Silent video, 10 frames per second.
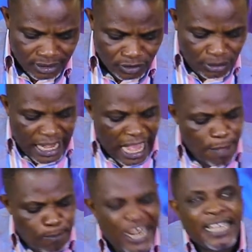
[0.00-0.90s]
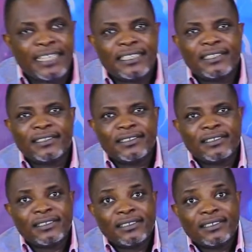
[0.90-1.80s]
Today I pray,
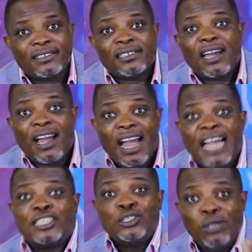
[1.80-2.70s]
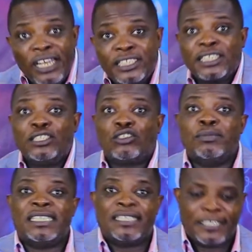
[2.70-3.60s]
as you listen to
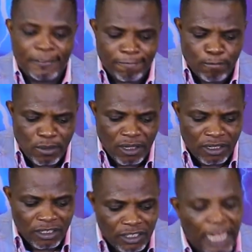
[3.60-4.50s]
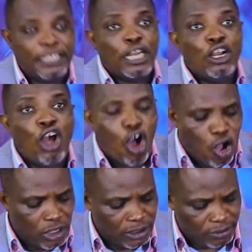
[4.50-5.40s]
me, that the
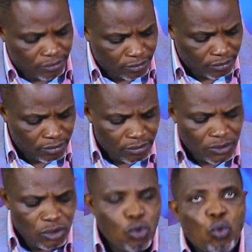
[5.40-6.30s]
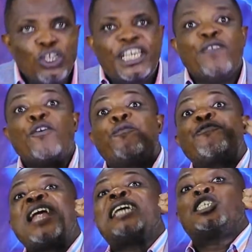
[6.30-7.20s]
Lord would give you
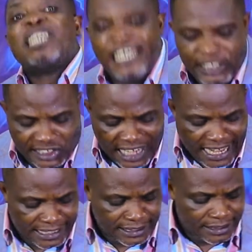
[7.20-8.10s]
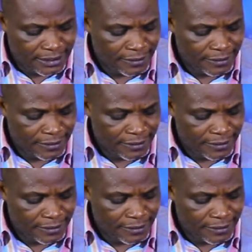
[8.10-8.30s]
fresh insight